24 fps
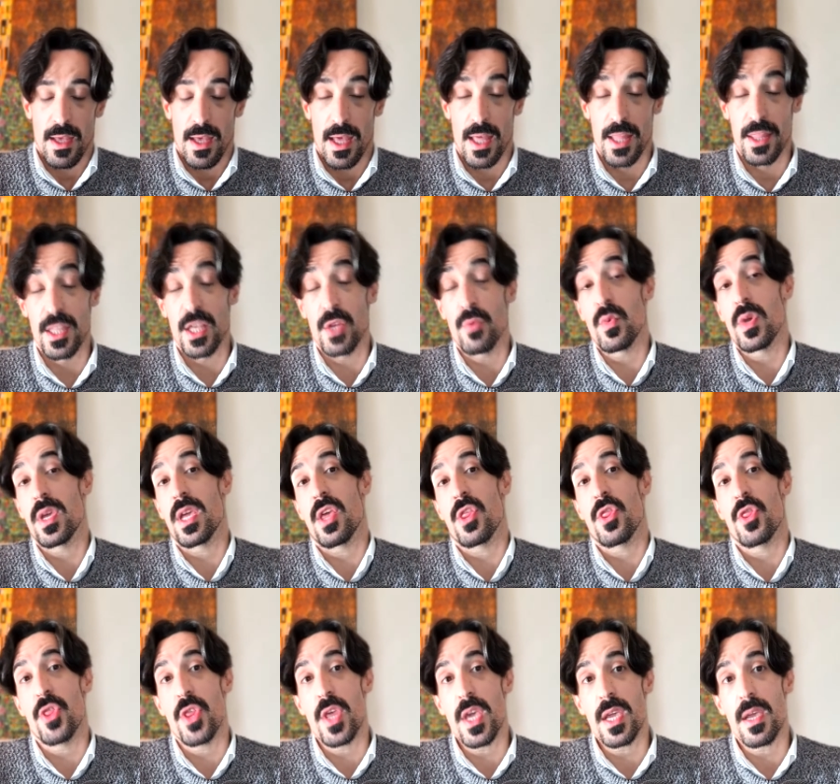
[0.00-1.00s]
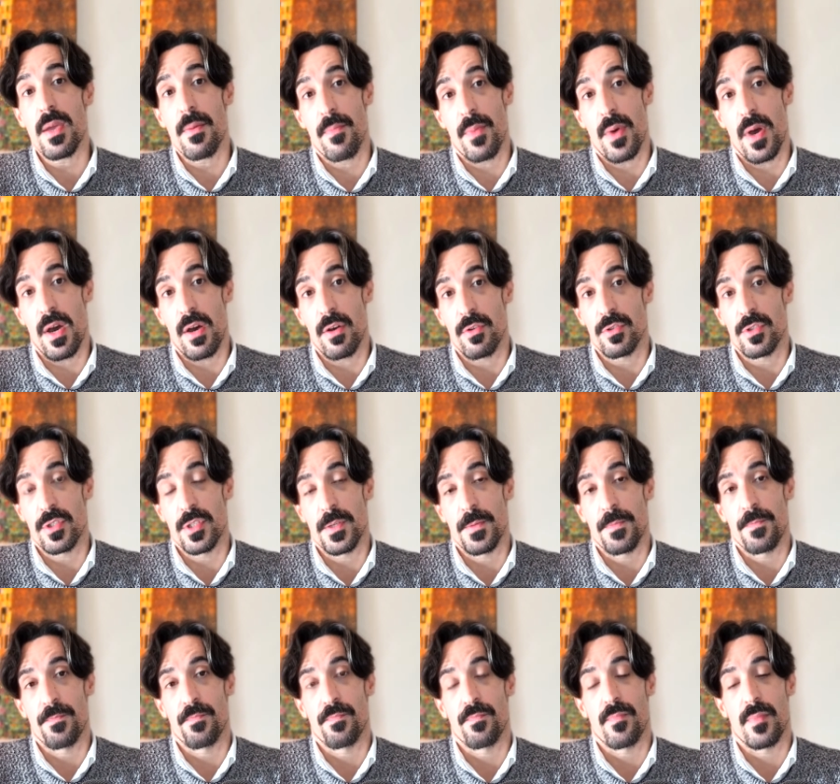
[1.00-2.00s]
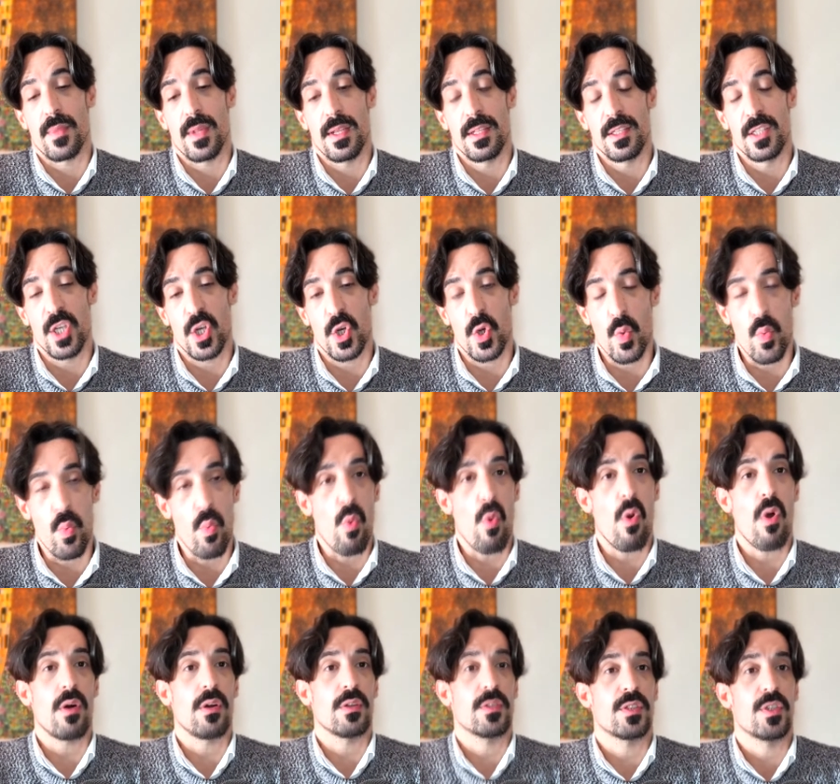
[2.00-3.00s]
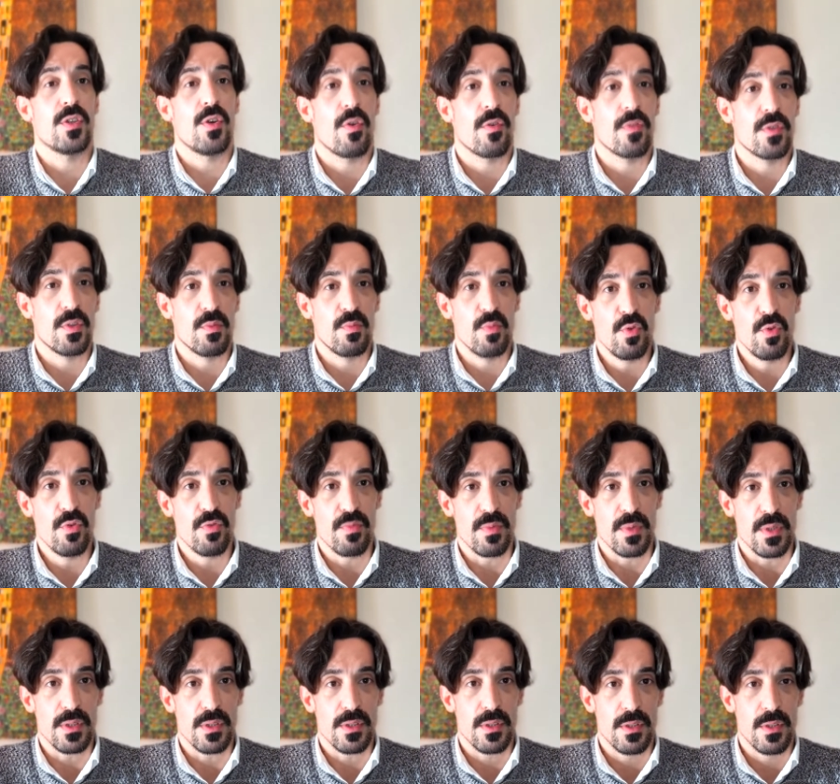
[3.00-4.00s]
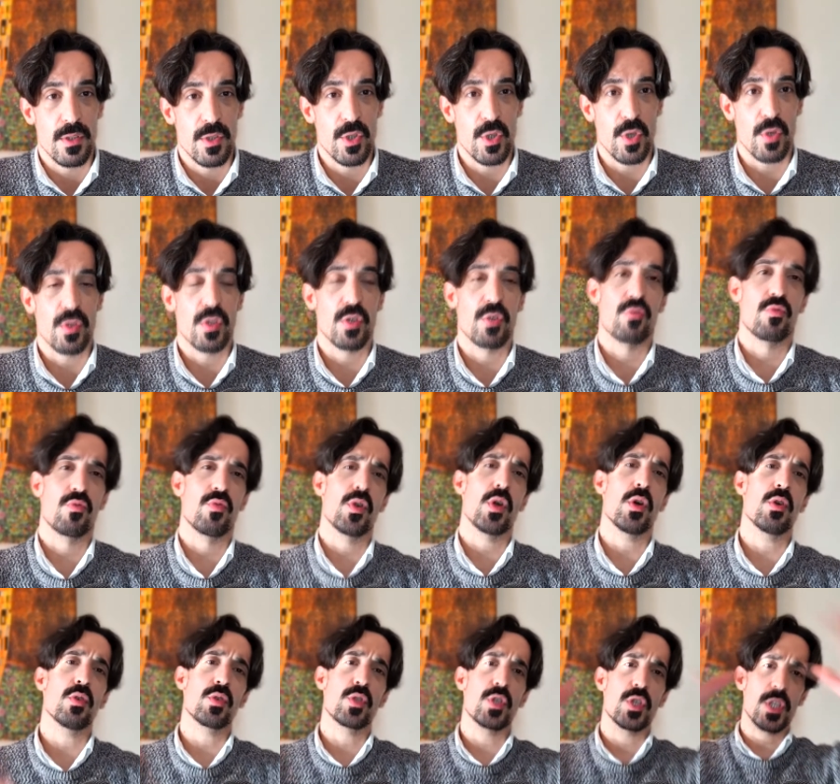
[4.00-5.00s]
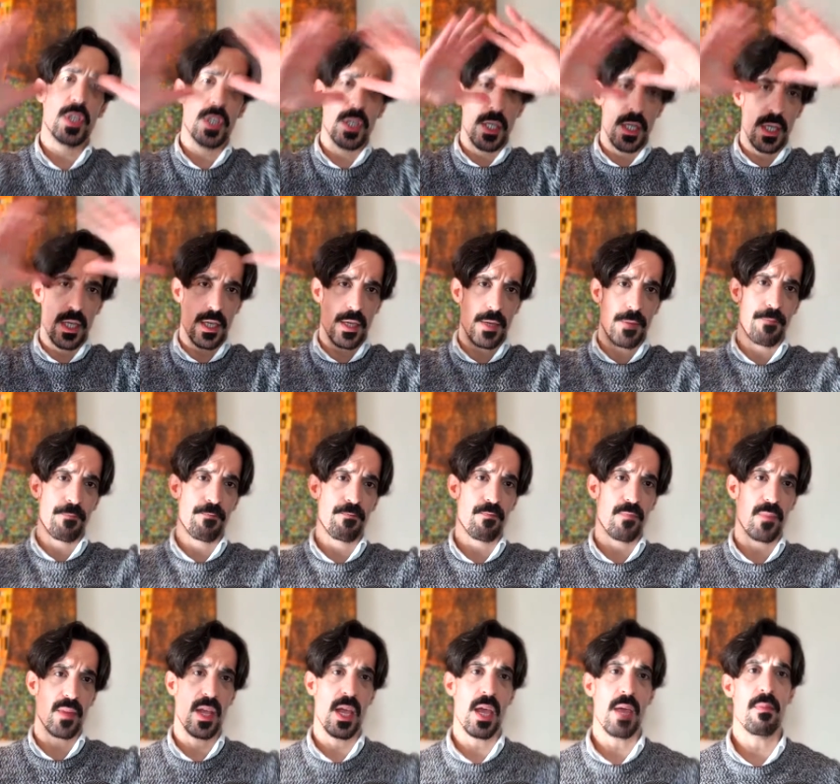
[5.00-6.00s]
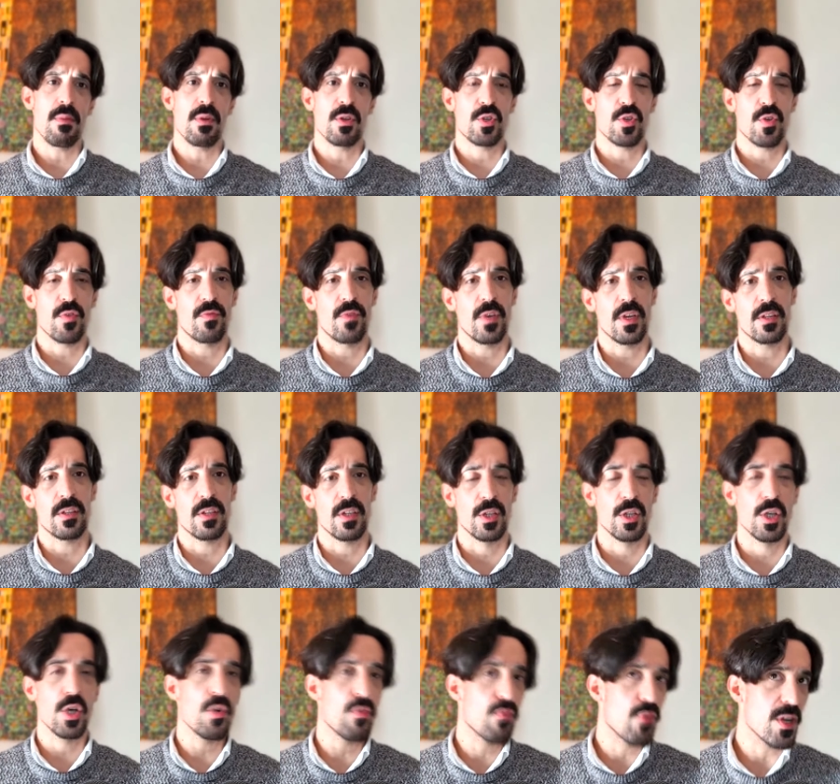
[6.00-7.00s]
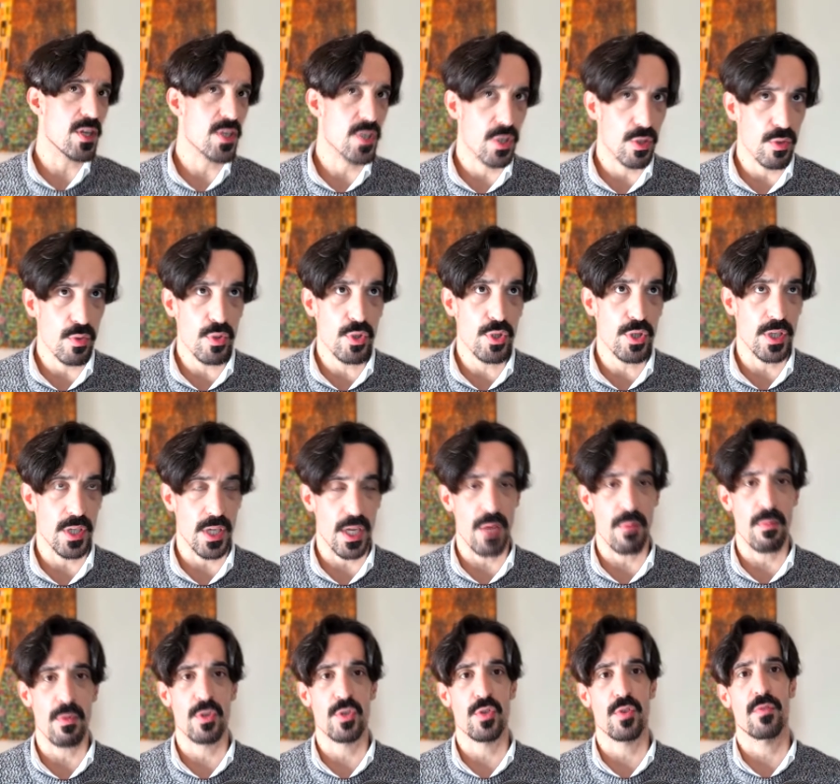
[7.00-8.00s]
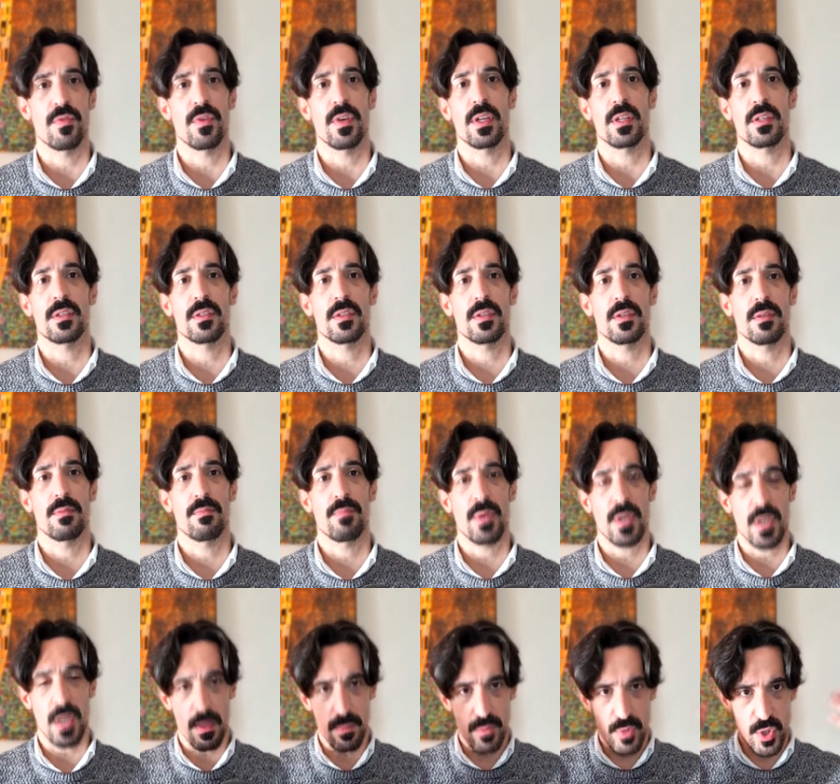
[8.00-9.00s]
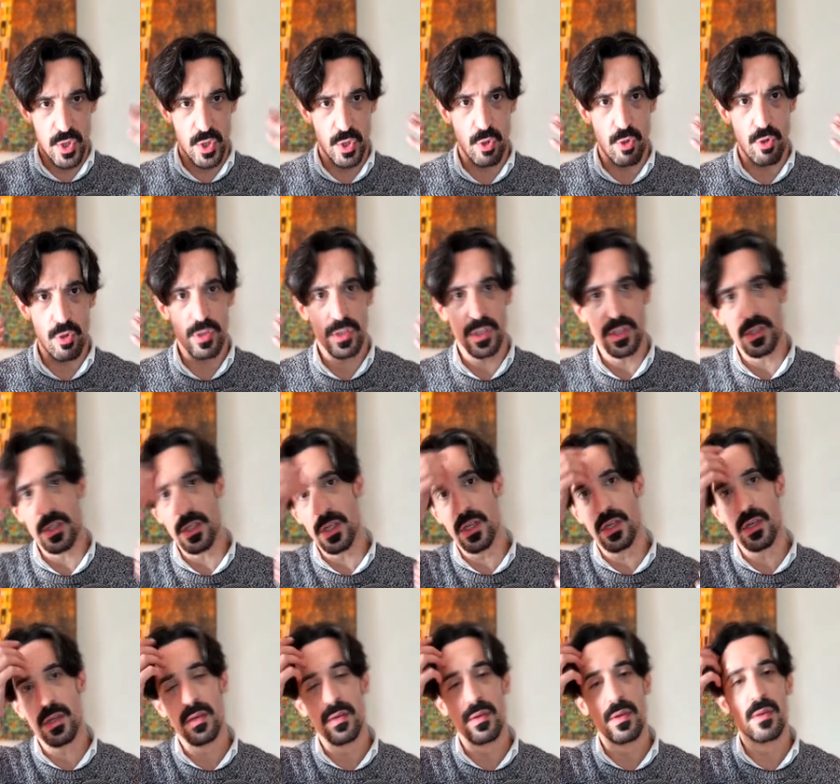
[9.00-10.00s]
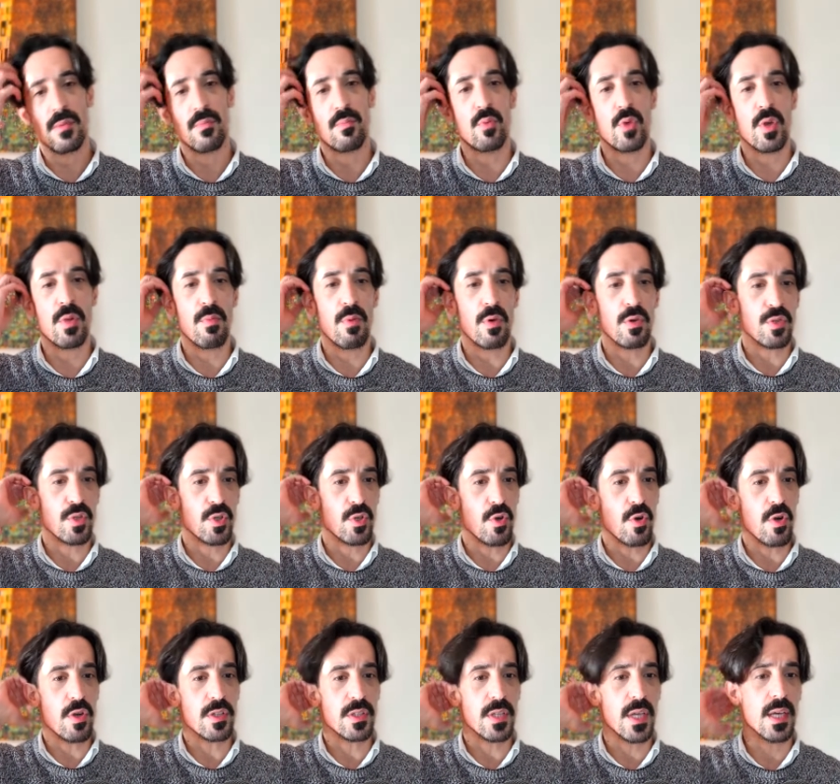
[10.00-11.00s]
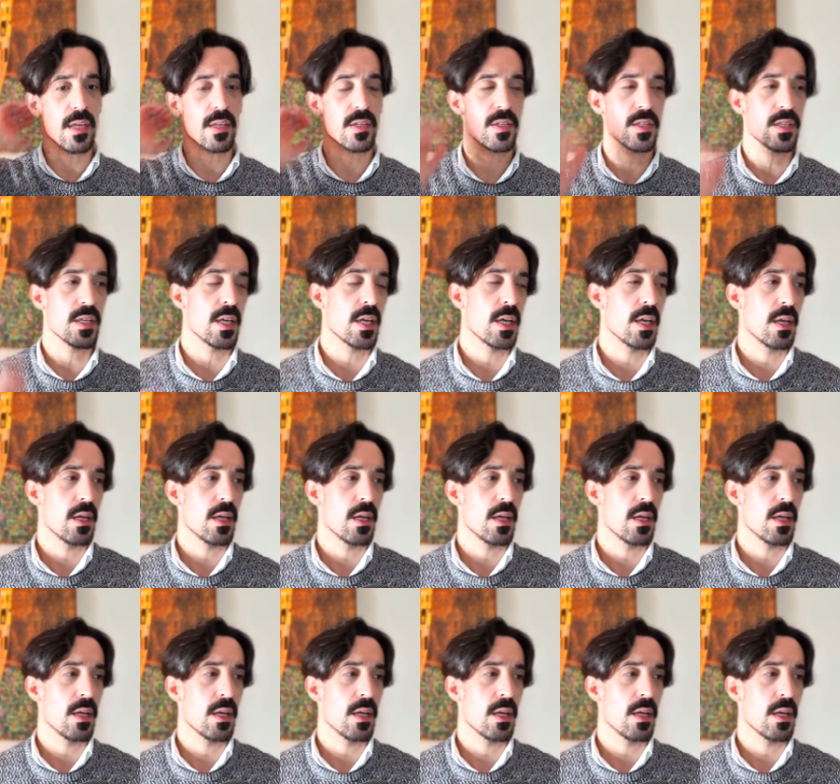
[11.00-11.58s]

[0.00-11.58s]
And then we can think about the quality of the movement. So the gross image of it, the low resolution image of it, becomes stored in the premotor cortex,